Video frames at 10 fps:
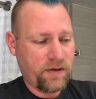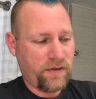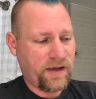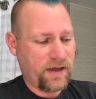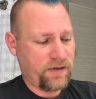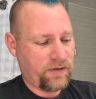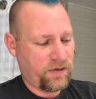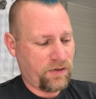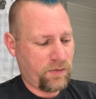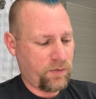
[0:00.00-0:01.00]
that
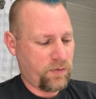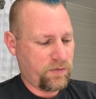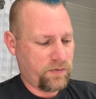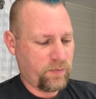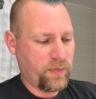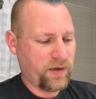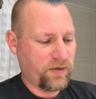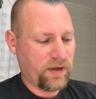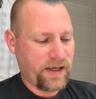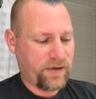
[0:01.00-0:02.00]
you build
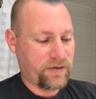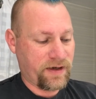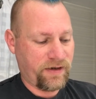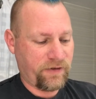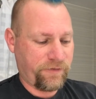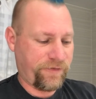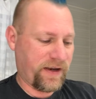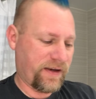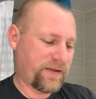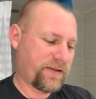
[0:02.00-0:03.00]
the lather on your
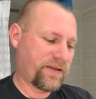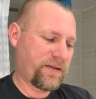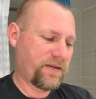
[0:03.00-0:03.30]
face